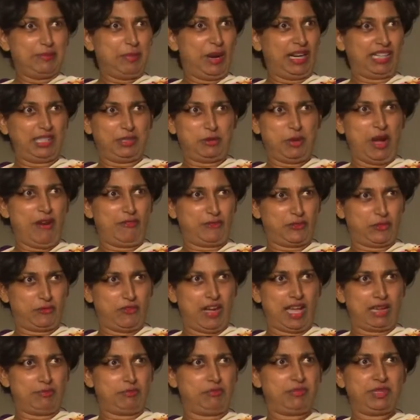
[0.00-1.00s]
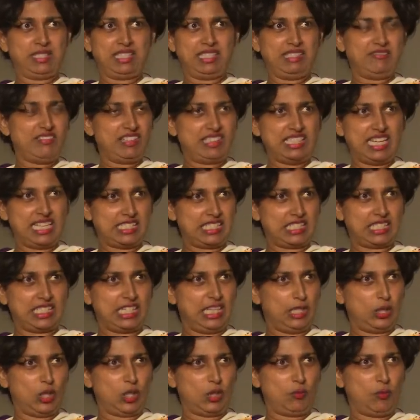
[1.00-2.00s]
but you have to wipe. Whether it's a
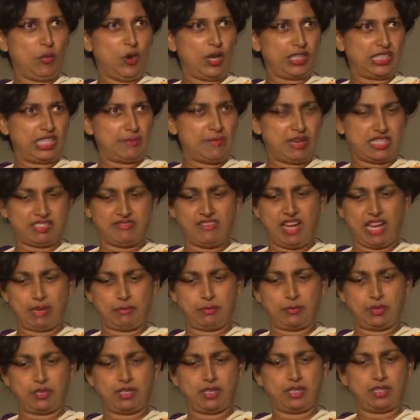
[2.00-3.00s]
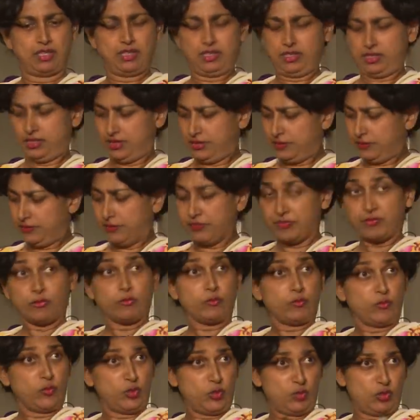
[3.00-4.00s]
girl or a boy, they must wipe.
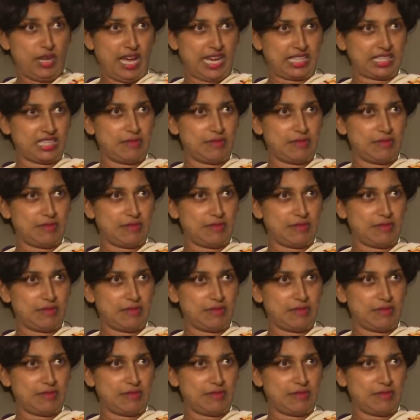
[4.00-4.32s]
Would you like